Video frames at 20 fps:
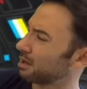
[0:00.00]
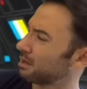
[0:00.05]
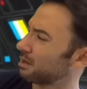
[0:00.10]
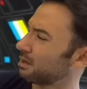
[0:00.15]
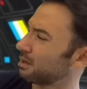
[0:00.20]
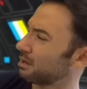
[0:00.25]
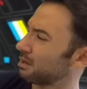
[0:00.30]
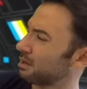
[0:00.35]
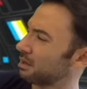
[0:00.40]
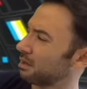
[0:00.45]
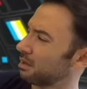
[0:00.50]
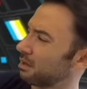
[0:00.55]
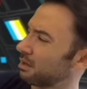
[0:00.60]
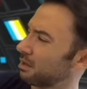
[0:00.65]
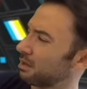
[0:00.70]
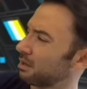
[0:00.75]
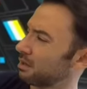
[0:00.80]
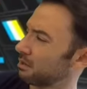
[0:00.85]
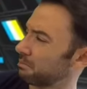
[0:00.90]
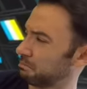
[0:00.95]
really
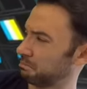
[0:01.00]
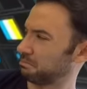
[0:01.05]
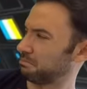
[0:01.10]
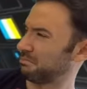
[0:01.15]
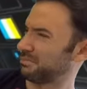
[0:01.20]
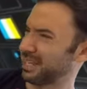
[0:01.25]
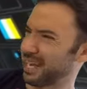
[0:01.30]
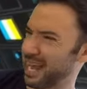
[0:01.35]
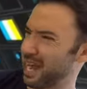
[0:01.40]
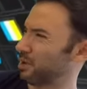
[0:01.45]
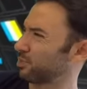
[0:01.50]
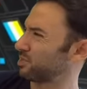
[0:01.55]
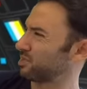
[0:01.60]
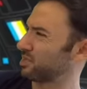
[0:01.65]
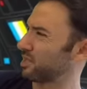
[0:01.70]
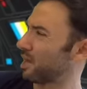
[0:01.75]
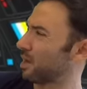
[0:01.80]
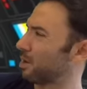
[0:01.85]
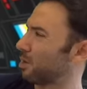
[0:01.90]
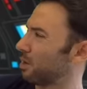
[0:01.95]
different than Earth. How
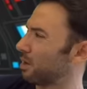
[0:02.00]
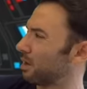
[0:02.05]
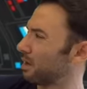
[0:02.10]
so?